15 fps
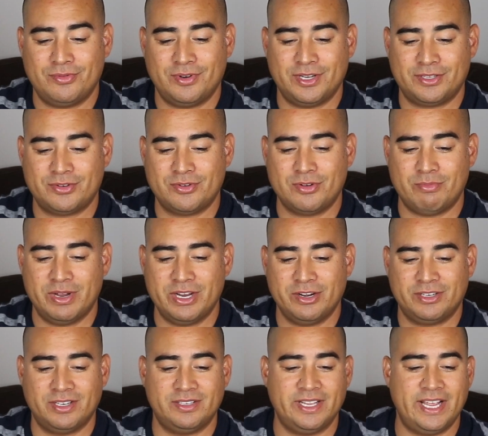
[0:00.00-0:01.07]
it's cool. My year
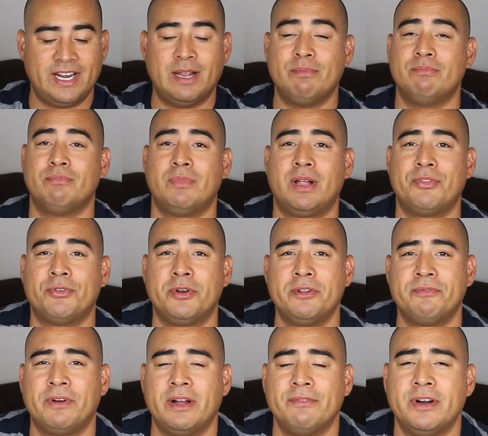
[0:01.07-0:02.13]
to date, I'm about
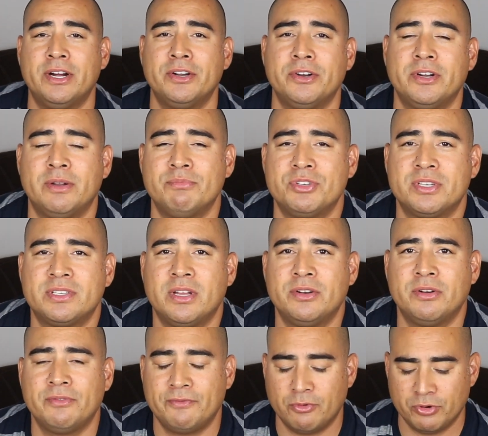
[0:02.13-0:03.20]
3,500. I'm just
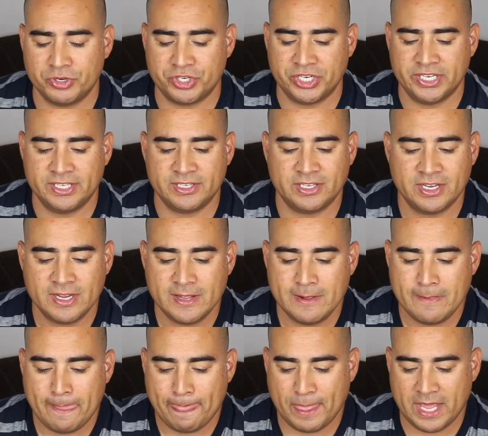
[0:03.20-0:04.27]
under 4 Gs,
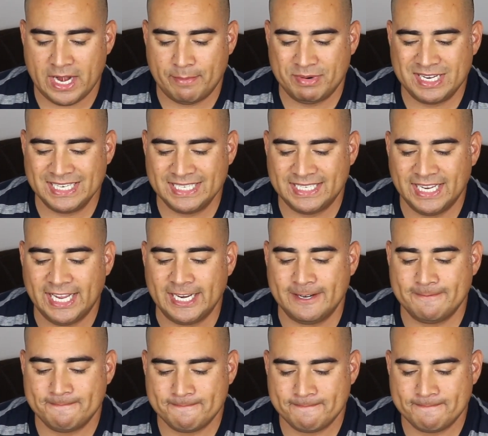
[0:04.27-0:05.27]
and I'm content.